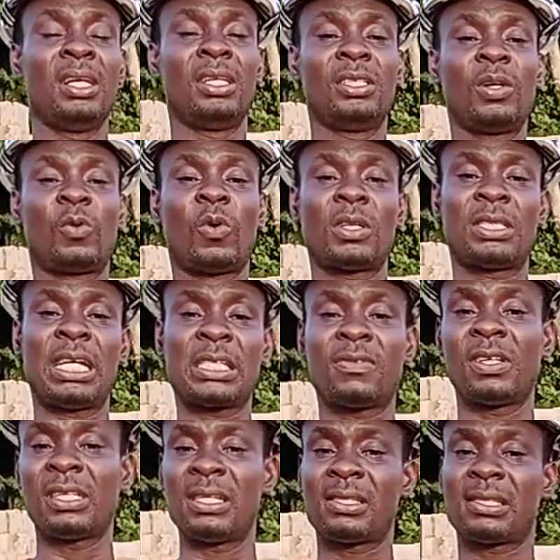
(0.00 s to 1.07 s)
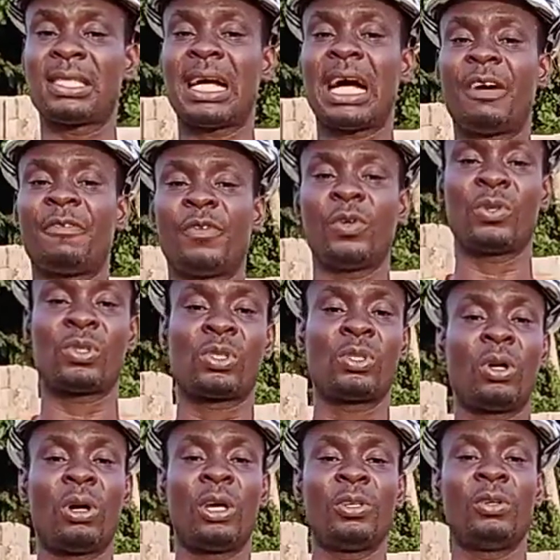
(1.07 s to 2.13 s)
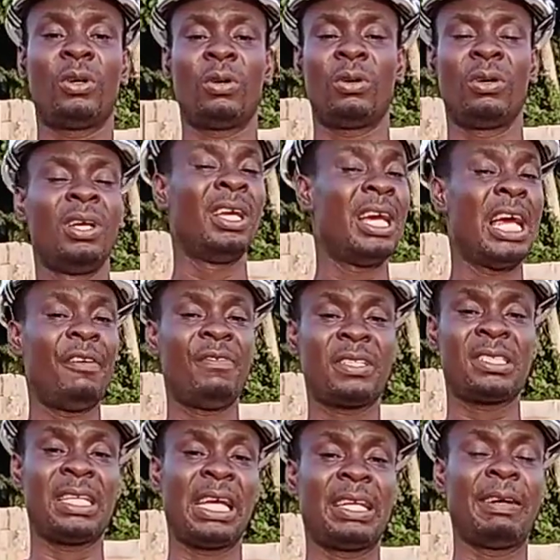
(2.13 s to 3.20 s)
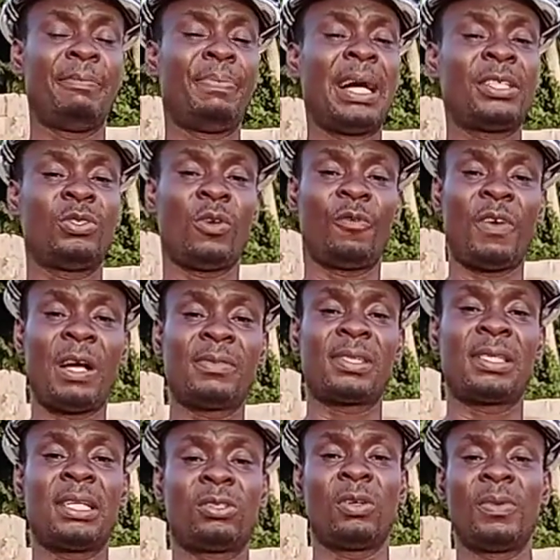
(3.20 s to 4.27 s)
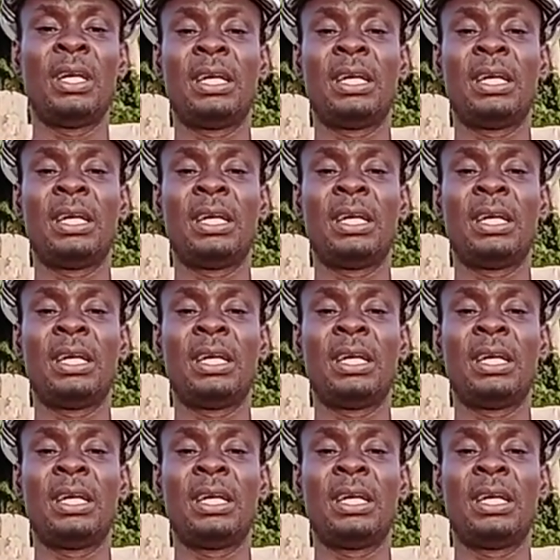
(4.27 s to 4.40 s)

the quarters for the staff, your store, your everything about your farm setup.